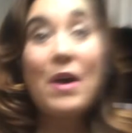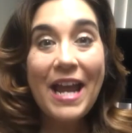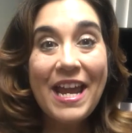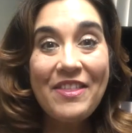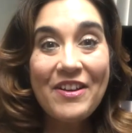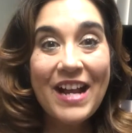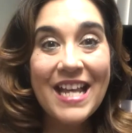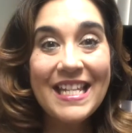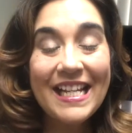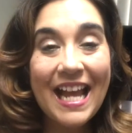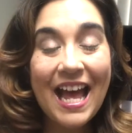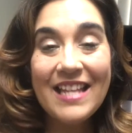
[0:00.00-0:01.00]
Hey there, guys
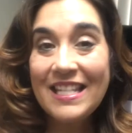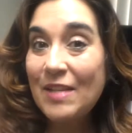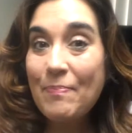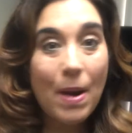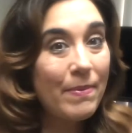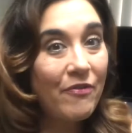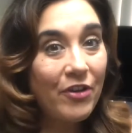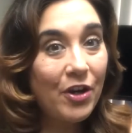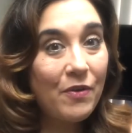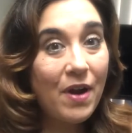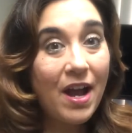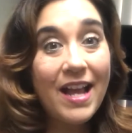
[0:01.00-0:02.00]
and gals, it's Barbie
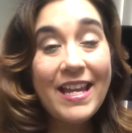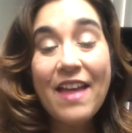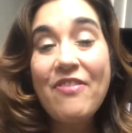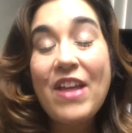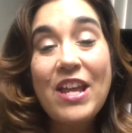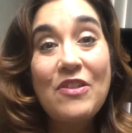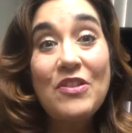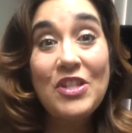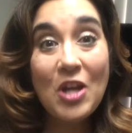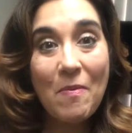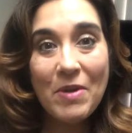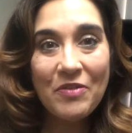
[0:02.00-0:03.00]
Figueroa. Again, thank you
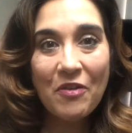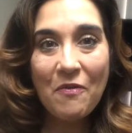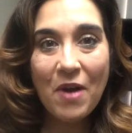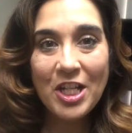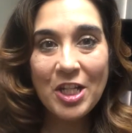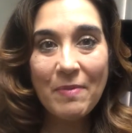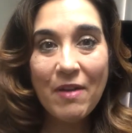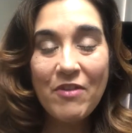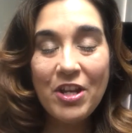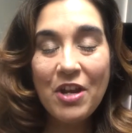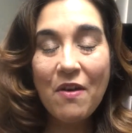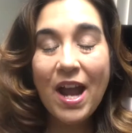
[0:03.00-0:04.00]
so much for watching my
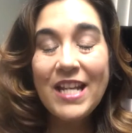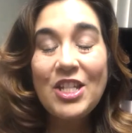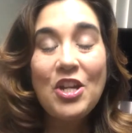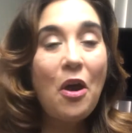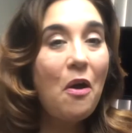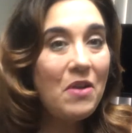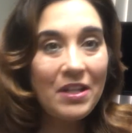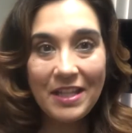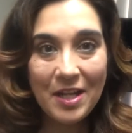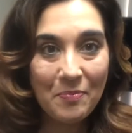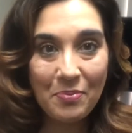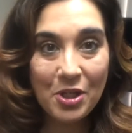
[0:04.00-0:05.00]
video. I
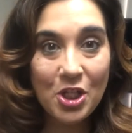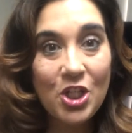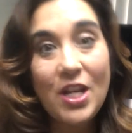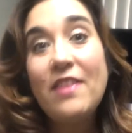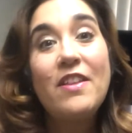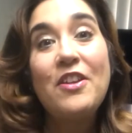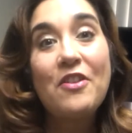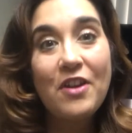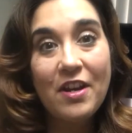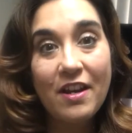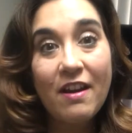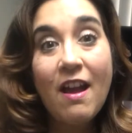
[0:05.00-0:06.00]
totally appreciate that you're
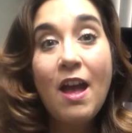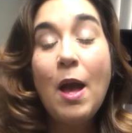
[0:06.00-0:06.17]
here.